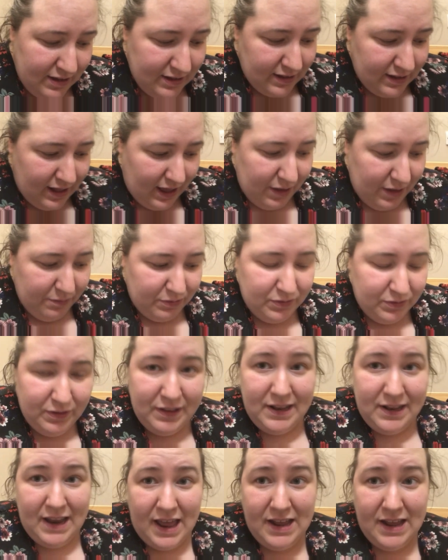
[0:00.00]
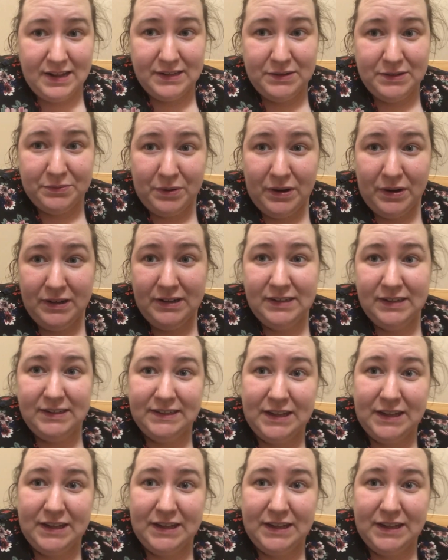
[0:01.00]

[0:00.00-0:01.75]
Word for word: and then I will do the next one.